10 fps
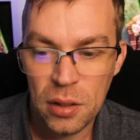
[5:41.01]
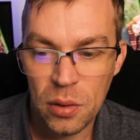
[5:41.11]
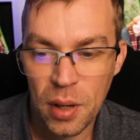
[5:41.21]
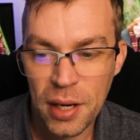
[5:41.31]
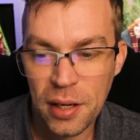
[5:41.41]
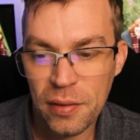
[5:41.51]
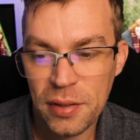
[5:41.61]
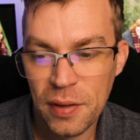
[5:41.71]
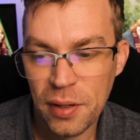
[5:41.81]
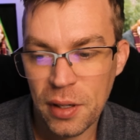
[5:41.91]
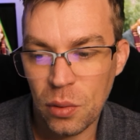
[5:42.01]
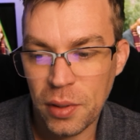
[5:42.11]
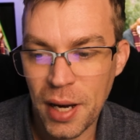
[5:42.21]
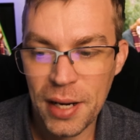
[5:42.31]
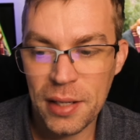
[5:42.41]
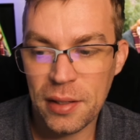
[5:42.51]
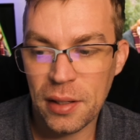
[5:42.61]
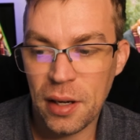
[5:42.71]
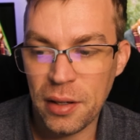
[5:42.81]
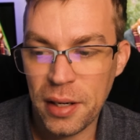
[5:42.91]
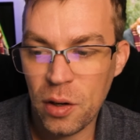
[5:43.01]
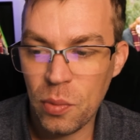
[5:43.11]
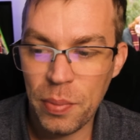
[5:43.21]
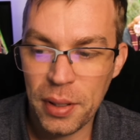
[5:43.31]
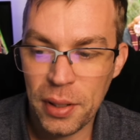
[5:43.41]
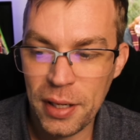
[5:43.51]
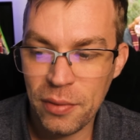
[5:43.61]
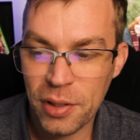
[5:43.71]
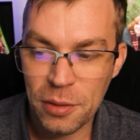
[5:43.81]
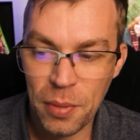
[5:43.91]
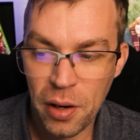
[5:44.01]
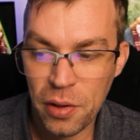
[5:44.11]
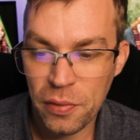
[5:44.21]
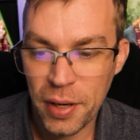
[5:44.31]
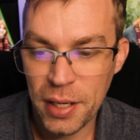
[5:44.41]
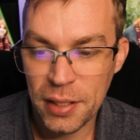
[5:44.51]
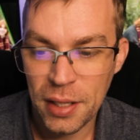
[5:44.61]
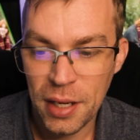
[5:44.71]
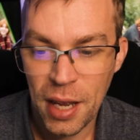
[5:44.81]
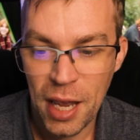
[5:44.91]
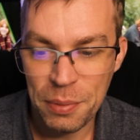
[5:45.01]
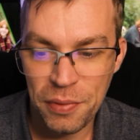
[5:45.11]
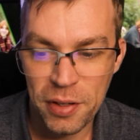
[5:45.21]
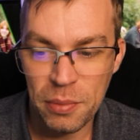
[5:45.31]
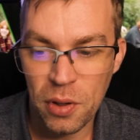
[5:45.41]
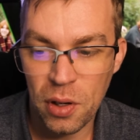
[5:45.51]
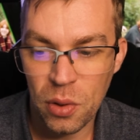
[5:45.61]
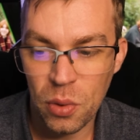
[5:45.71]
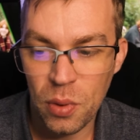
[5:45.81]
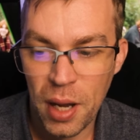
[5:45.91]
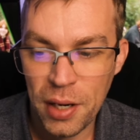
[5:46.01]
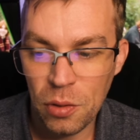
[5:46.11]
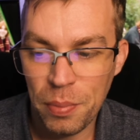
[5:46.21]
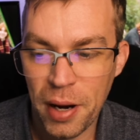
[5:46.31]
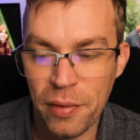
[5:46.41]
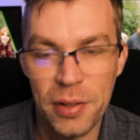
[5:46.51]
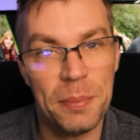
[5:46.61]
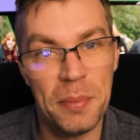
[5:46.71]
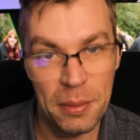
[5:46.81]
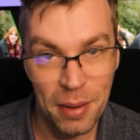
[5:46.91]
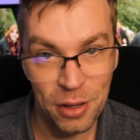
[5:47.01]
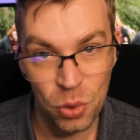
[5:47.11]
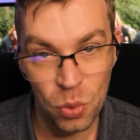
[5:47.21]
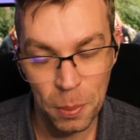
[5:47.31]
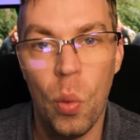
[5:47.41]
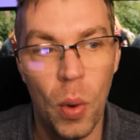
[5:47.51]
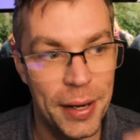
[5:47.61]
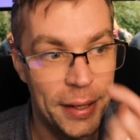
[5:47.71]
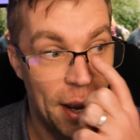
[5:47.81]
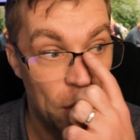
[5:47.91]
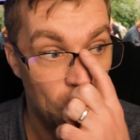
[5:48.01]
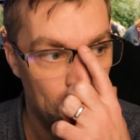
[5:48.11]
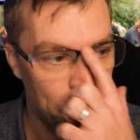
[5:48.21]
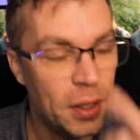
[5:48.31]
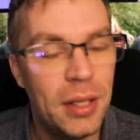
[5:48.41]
You hand over 7 gold galleons and can't help but leave a smile on your face as Professor McGonagall and your parents beam at you. One down.